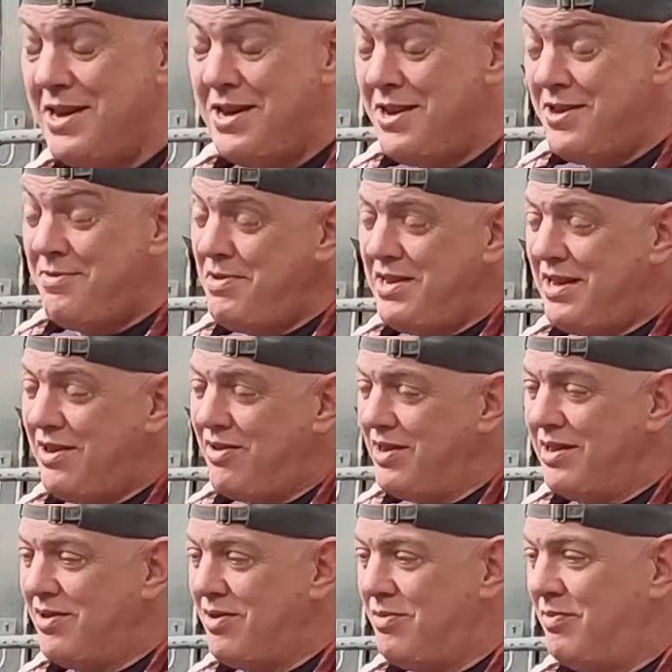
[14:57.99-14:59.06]
At the minute, I
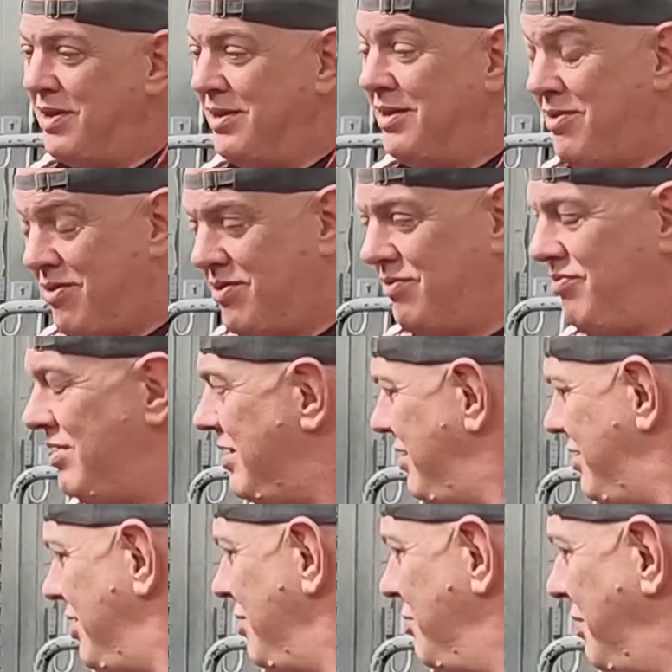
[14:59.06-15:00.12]
ain't got one, and I could really
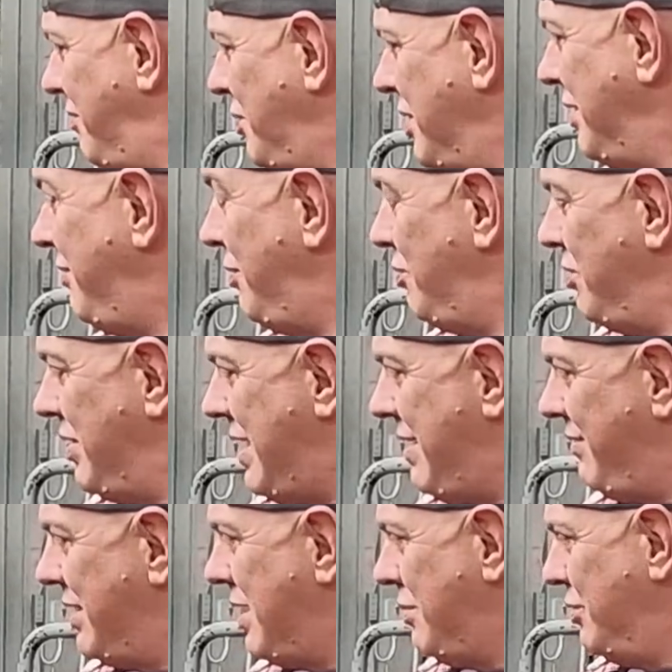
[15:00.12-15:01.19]
do with one if I want to have
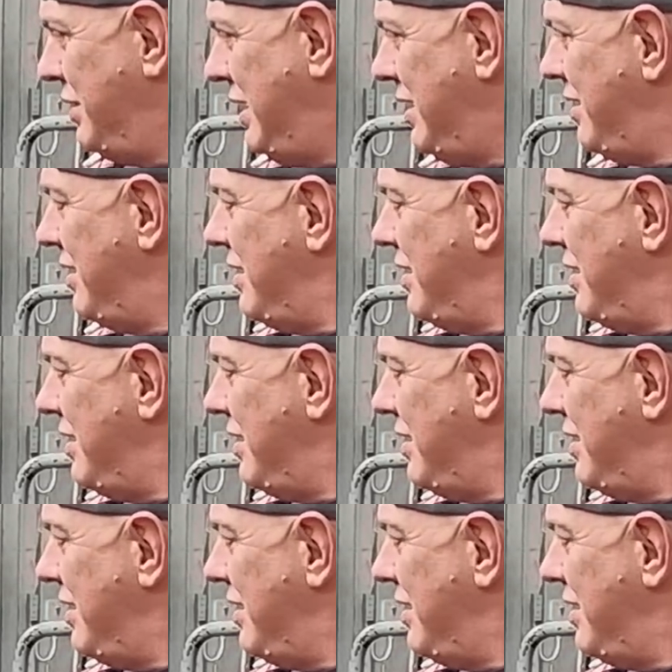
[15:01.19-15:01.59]
a go on it.